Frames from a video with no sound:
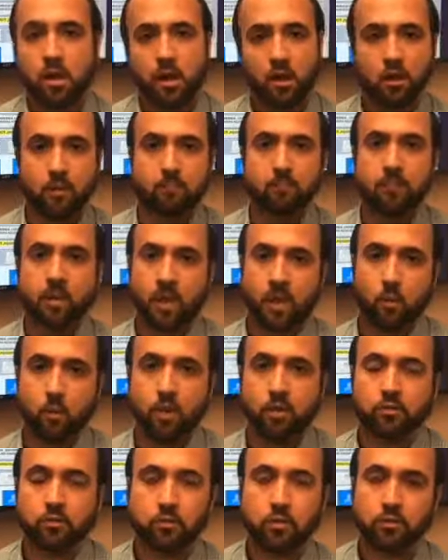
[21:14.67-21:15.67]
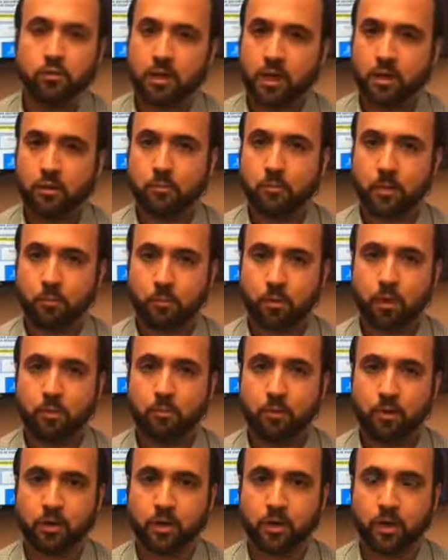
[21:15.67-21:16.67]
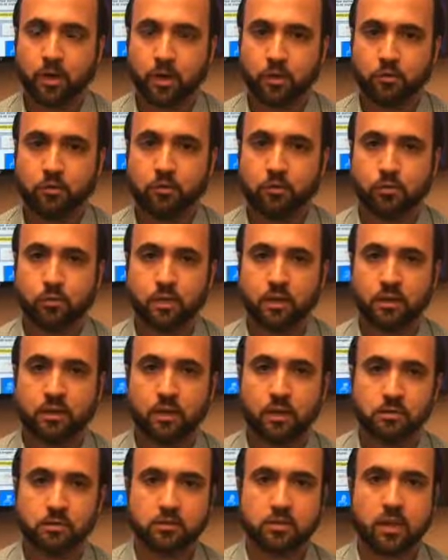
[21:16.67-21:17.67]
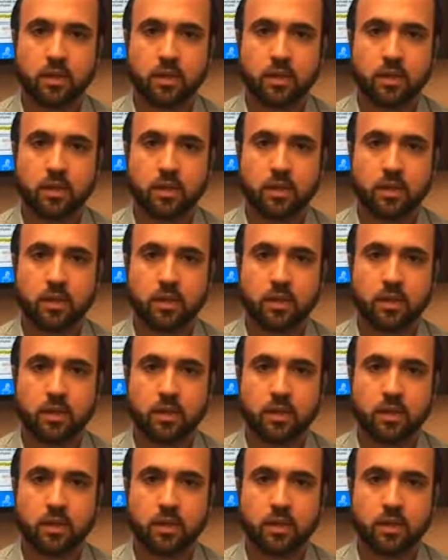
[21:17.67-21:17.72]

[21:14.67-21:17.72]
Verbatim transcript: um, I want you to value my property at $120,000,